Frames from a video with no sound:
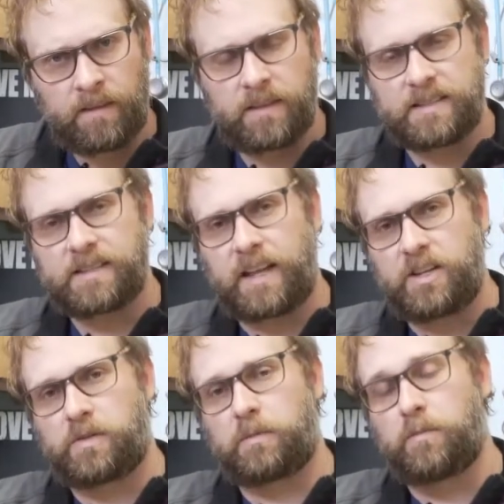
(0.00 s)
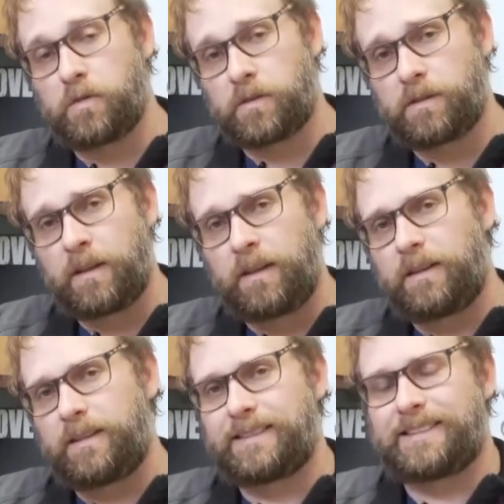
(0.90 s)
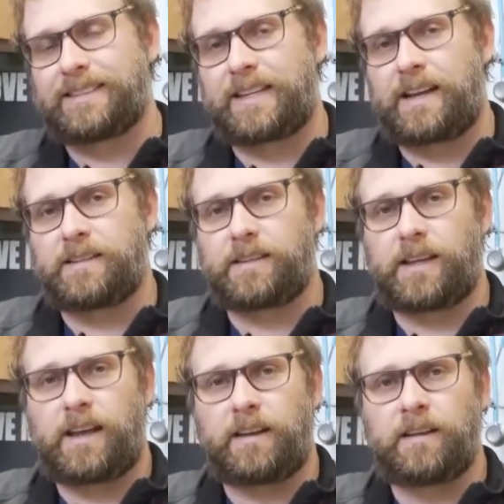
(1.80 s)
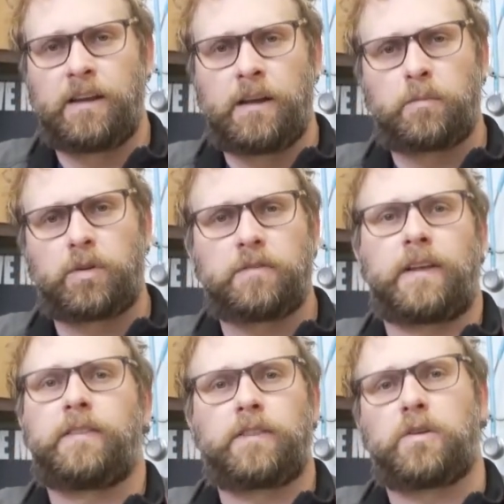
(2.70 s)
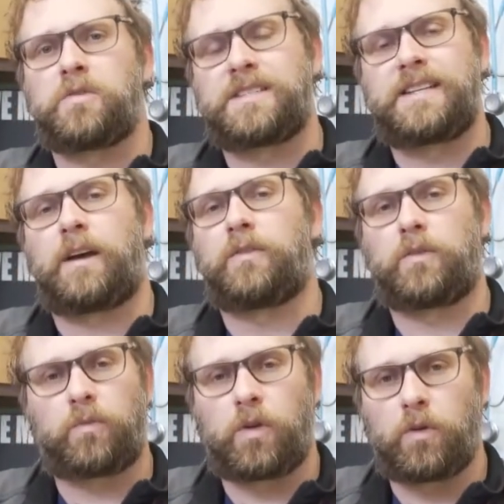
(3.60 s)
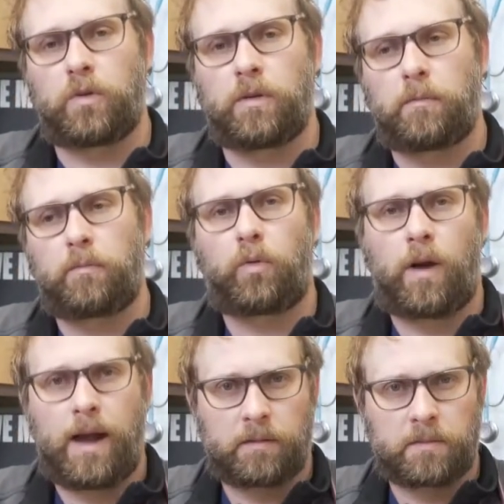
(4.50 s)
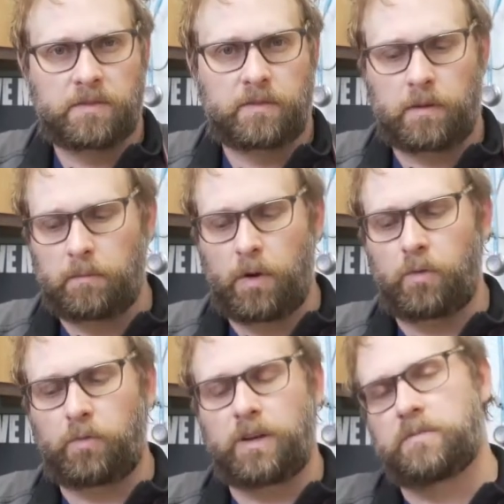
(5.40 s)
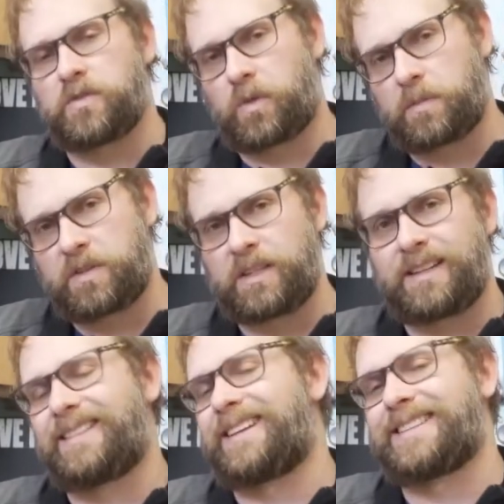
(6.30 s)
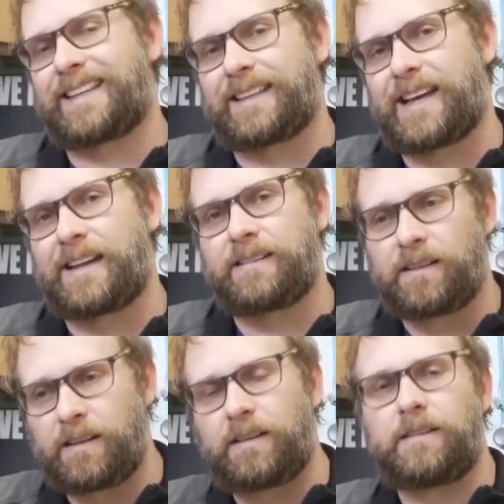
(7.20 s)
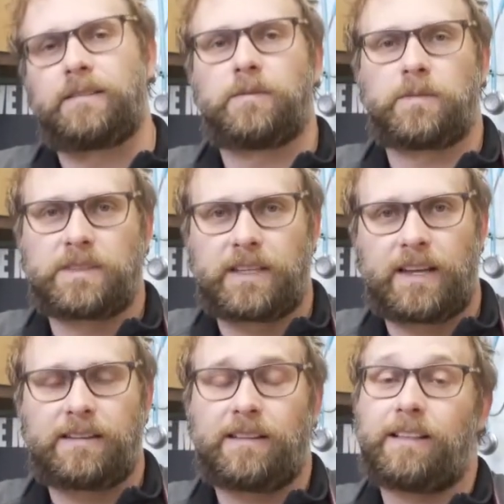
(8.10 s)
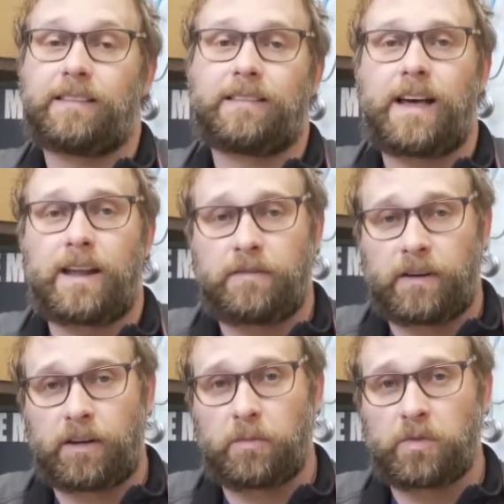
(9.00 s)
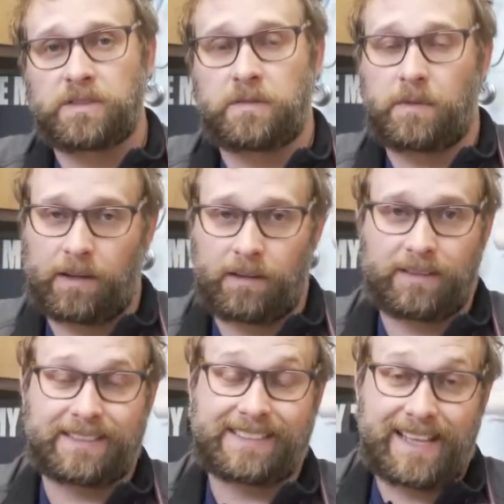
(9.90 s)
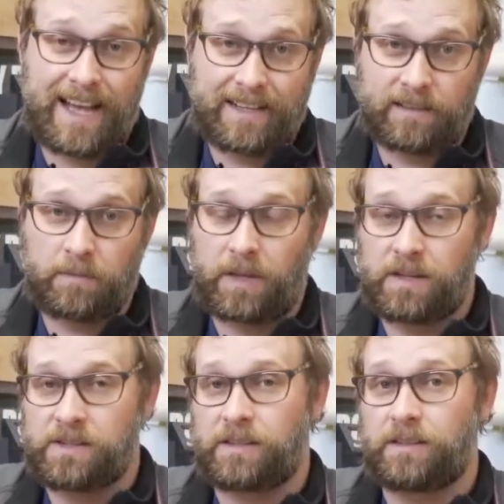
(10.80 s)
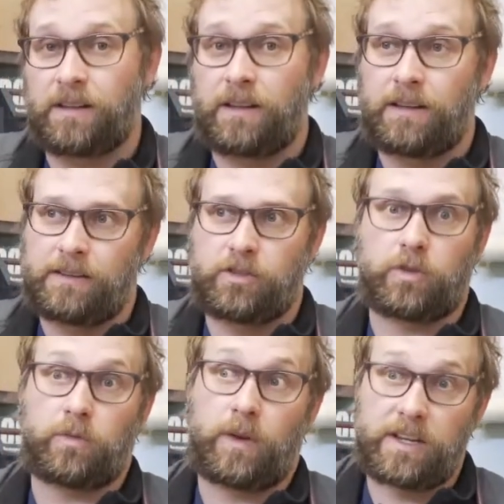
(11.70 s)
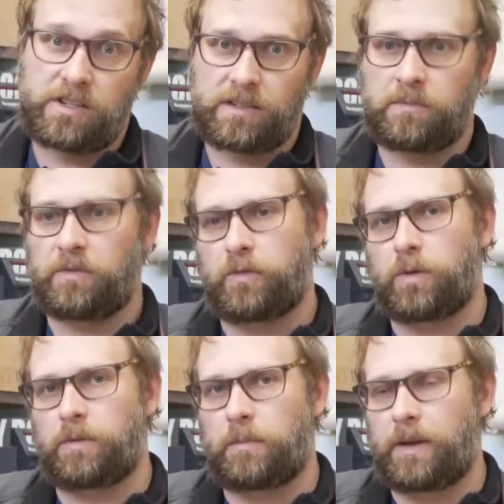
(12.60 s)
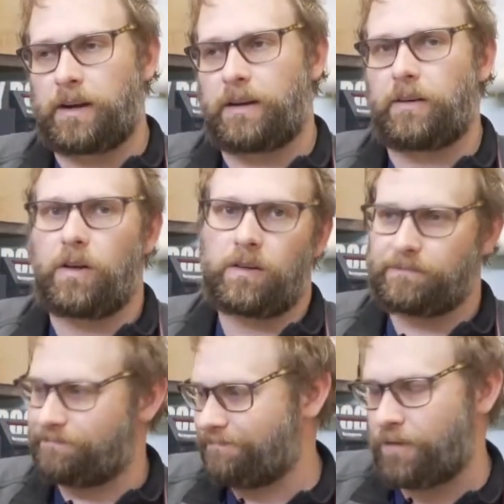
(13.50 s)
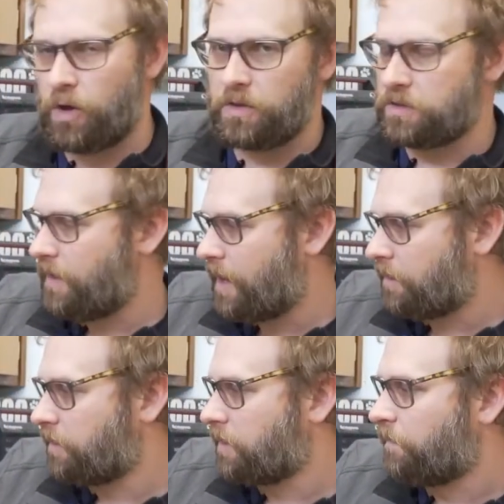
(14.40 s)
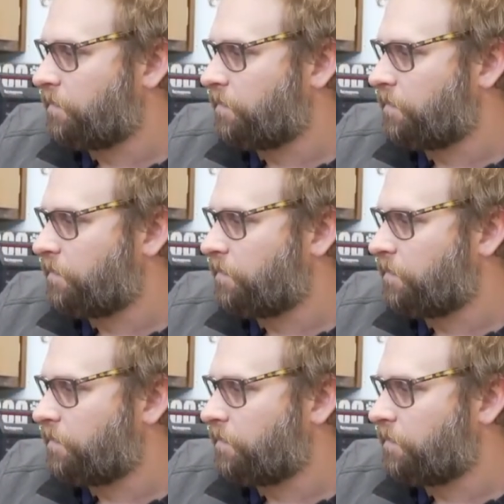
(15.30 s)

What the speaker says: The stage removal is designed to kind of prevent those down the road problems from bone reabsorption and things like that. Once again, a lot of variables depending on the size of the patient, duration before repair, and all those factors.